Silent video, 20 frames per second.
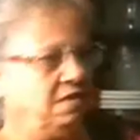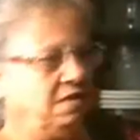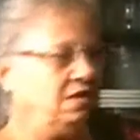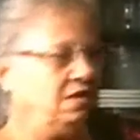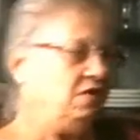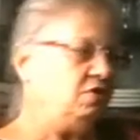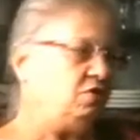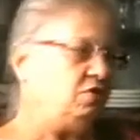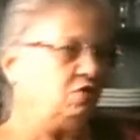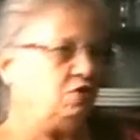
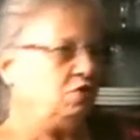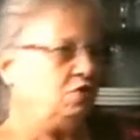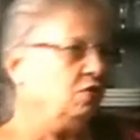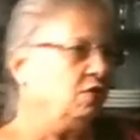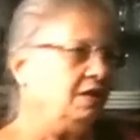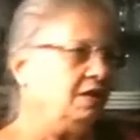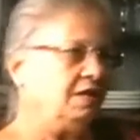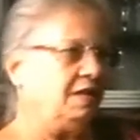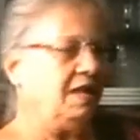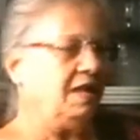he
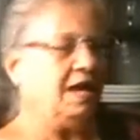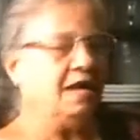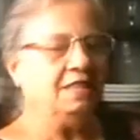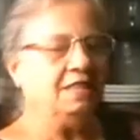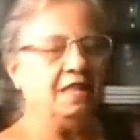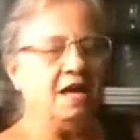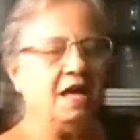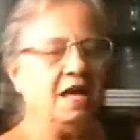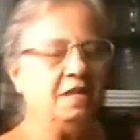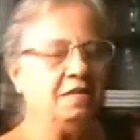shook it
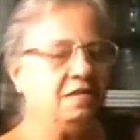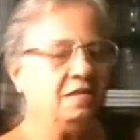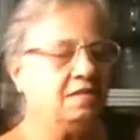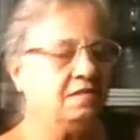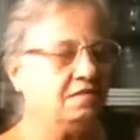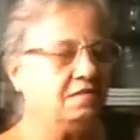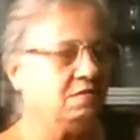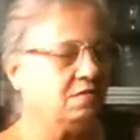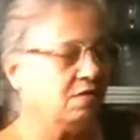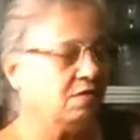like that,
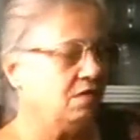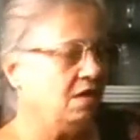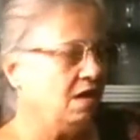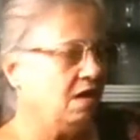and